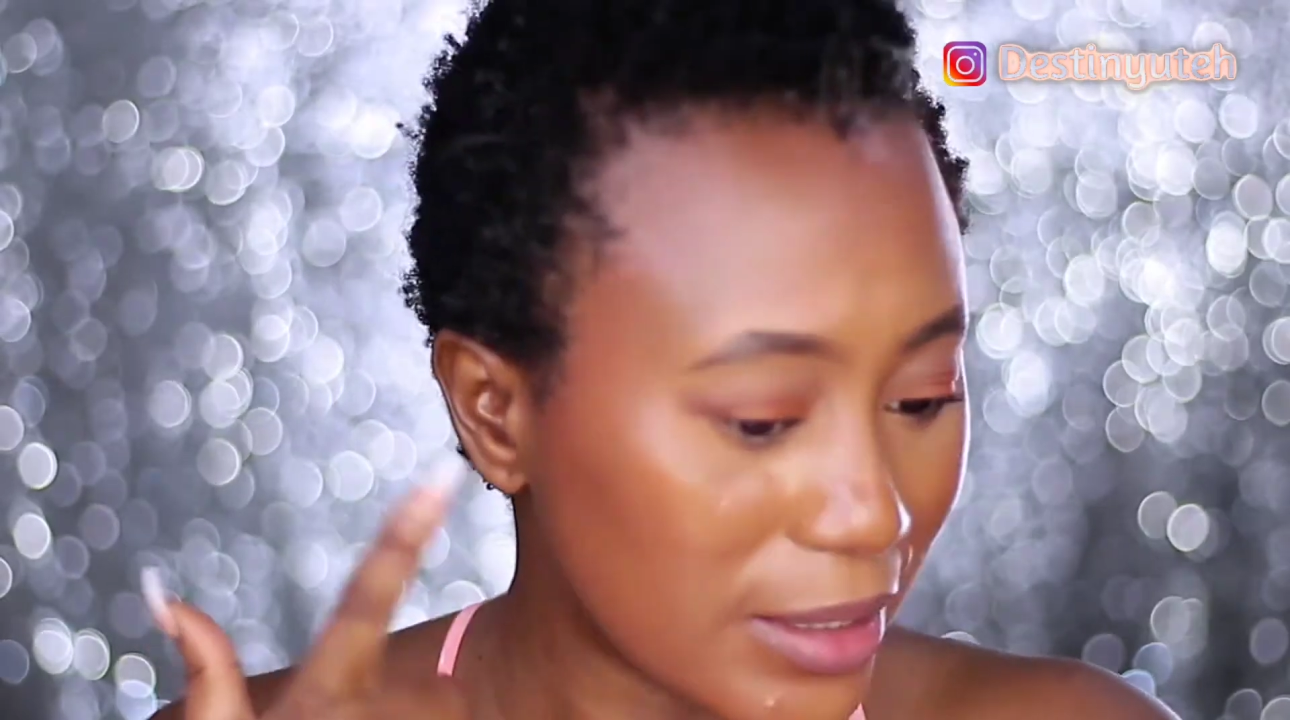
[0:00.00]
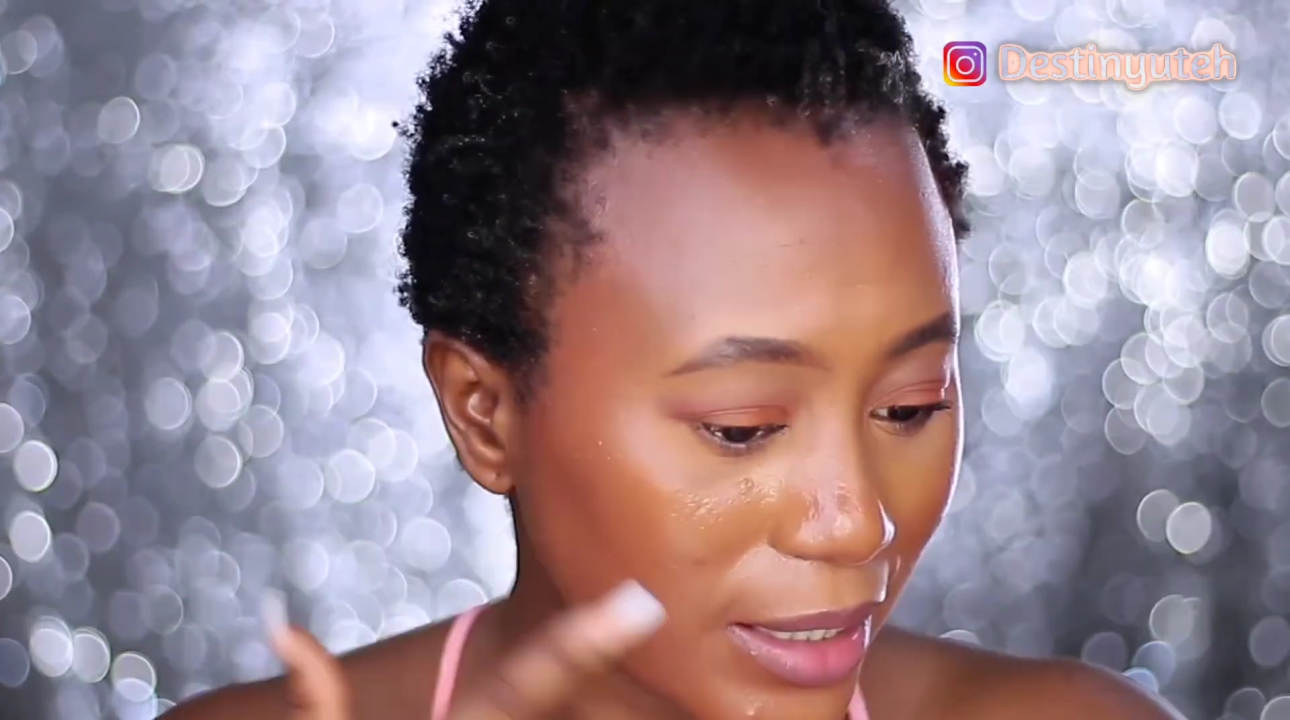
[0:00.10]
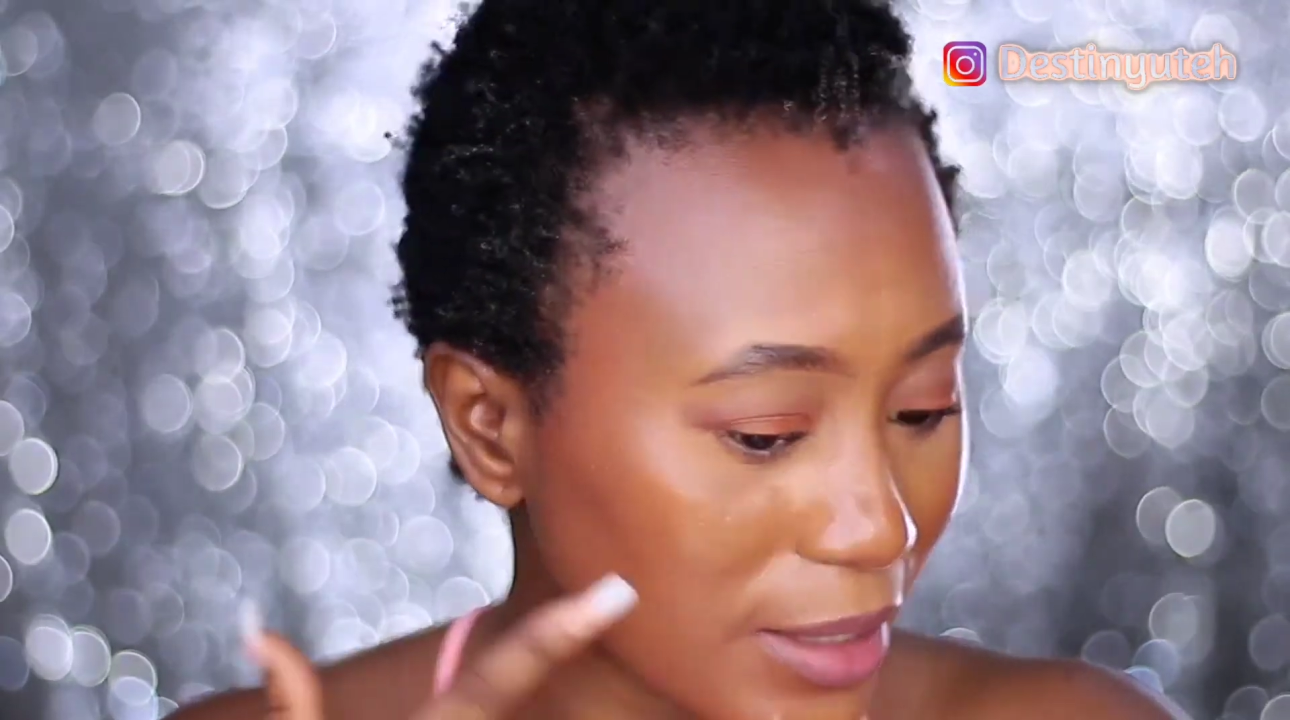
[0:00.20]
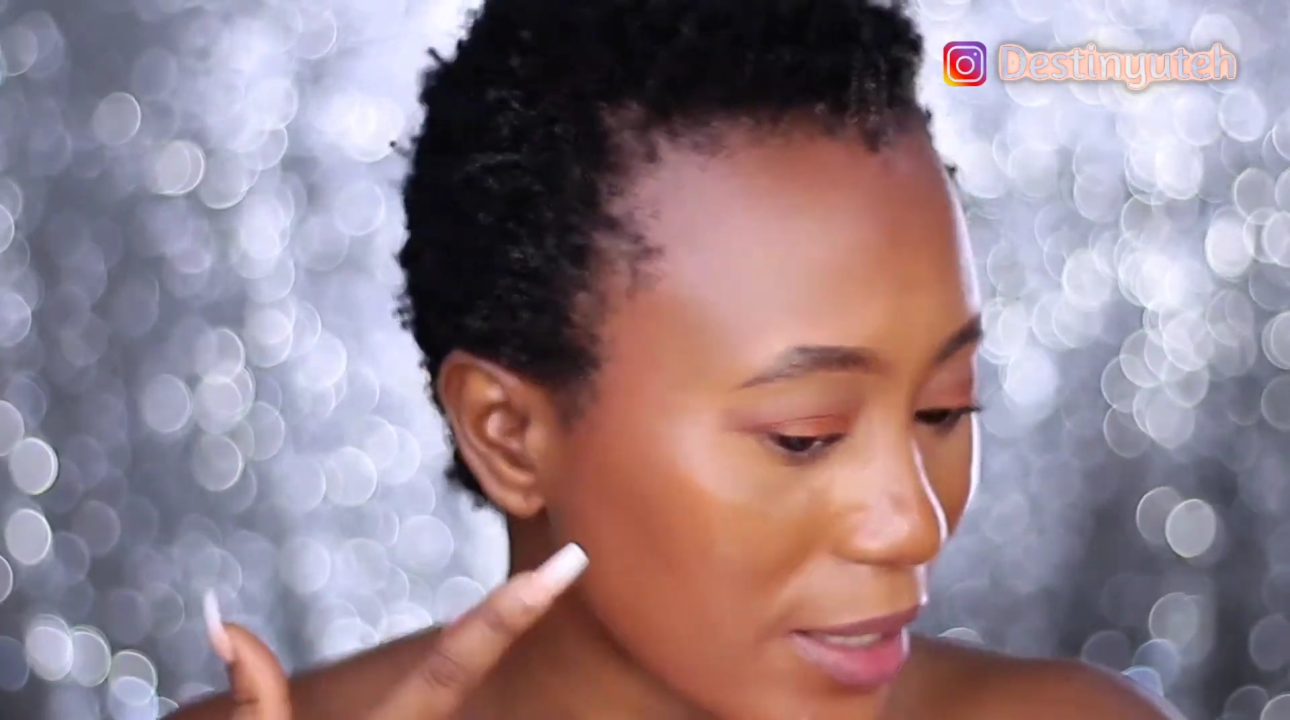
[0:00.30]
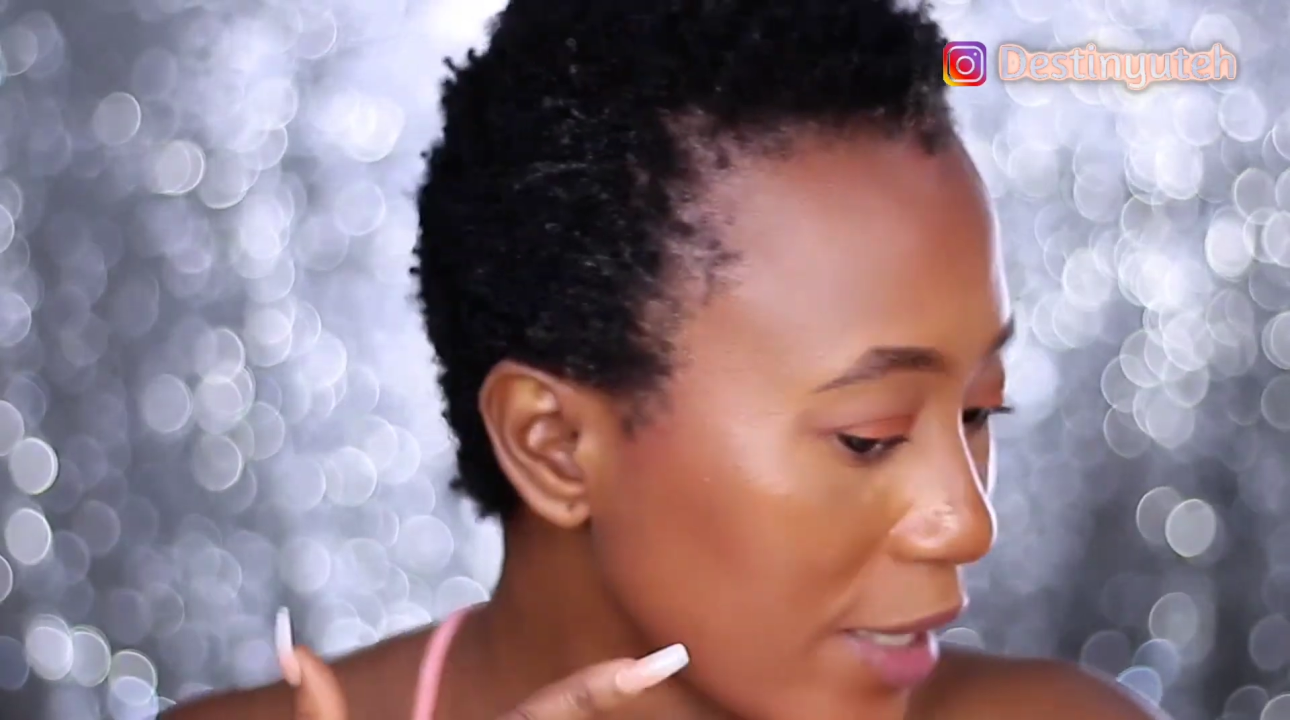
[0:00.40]

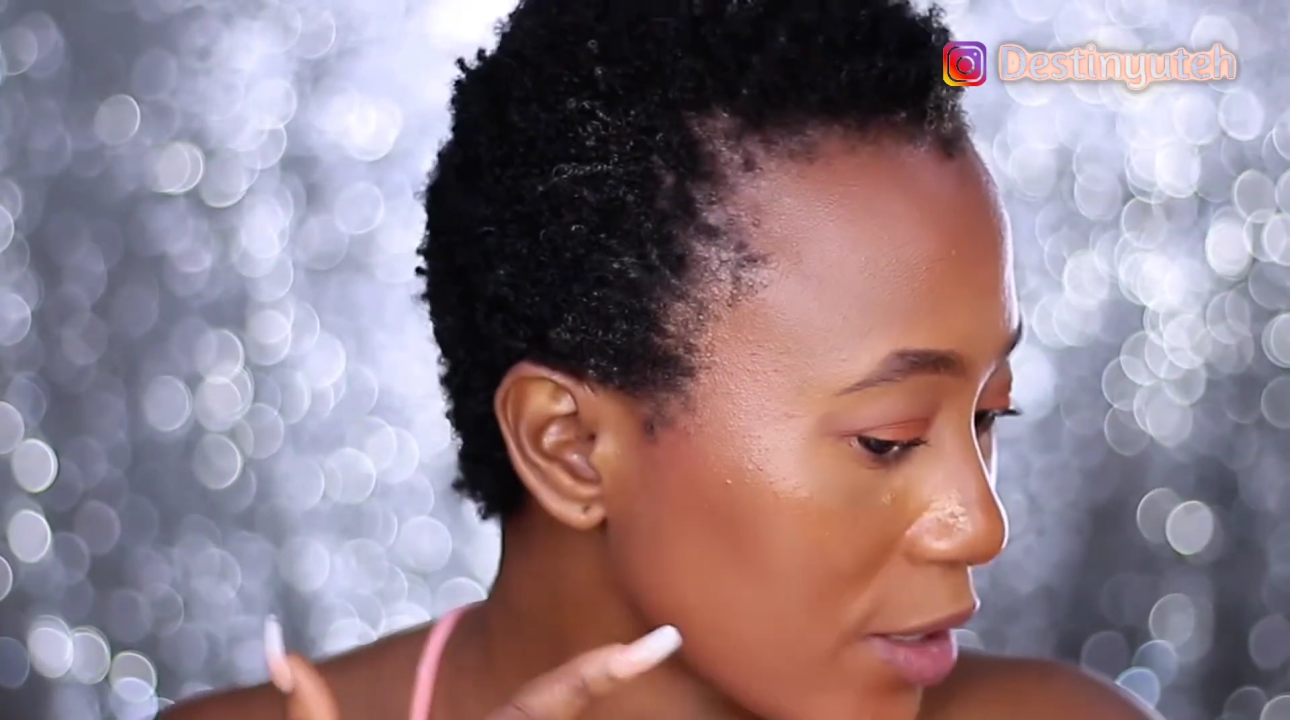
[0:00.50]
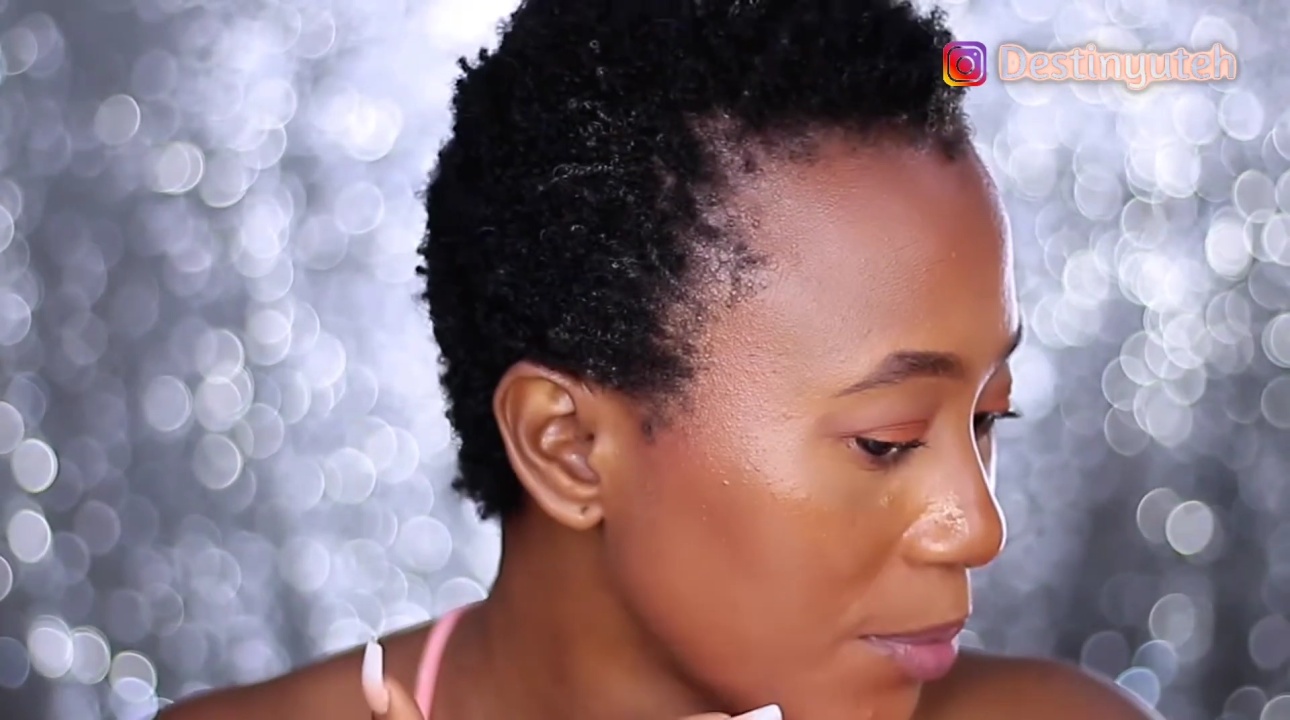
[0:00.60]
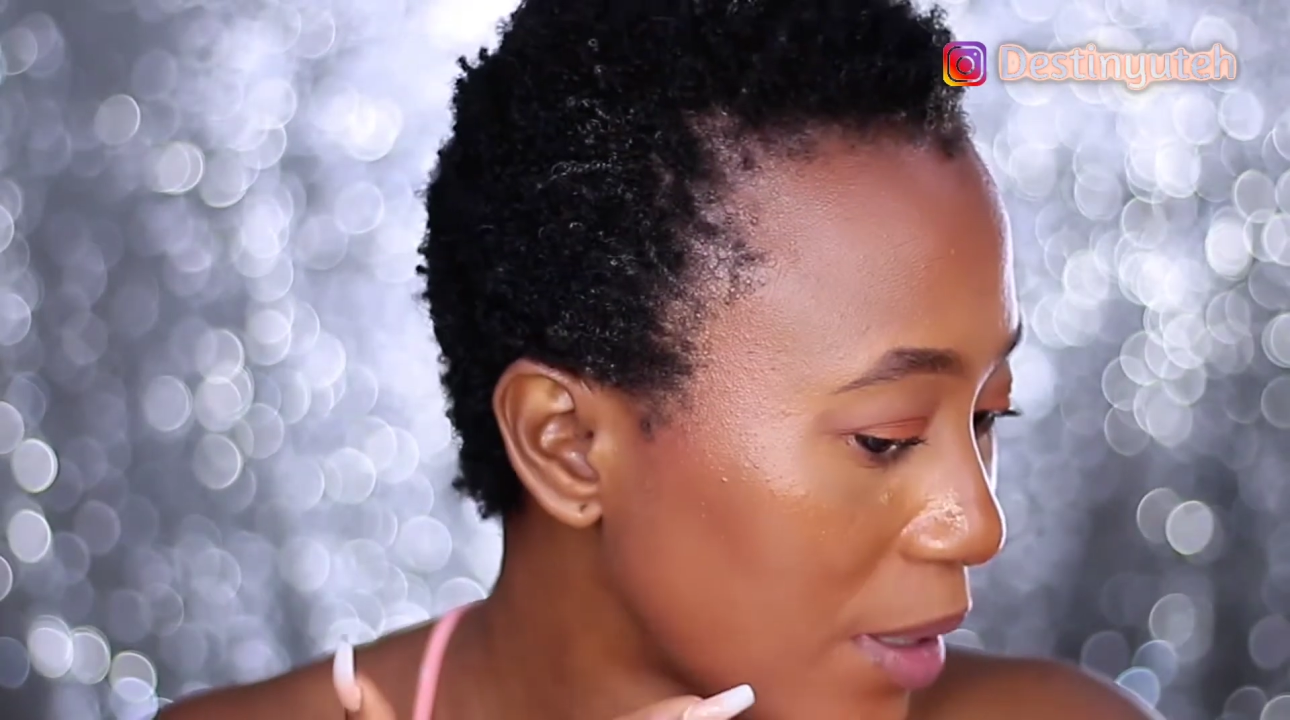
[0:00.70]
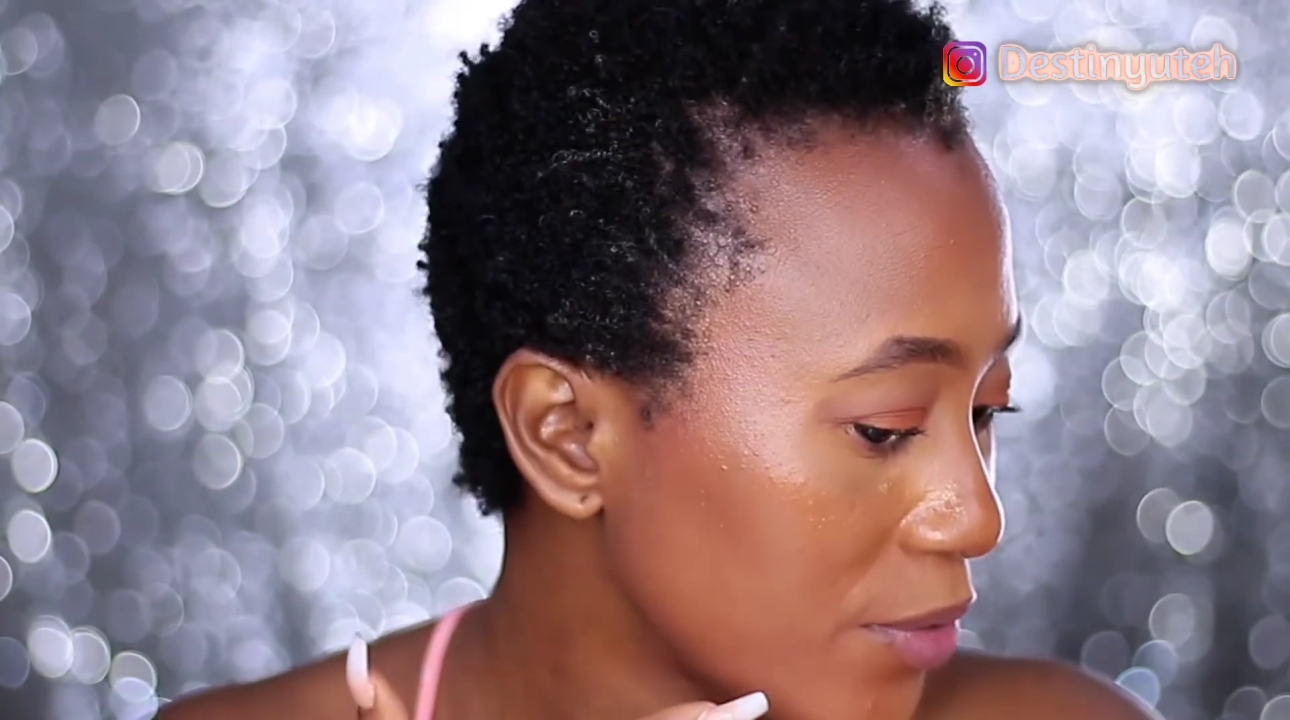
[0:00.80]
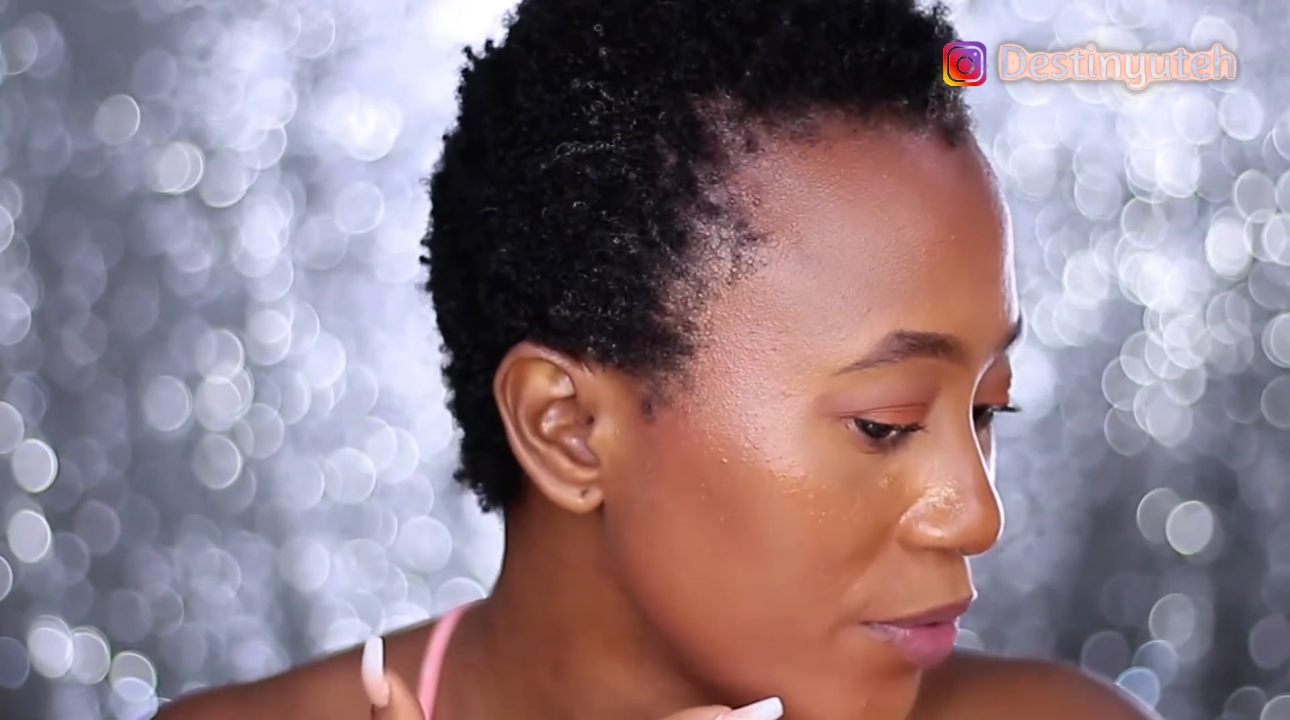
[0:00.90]
this side of my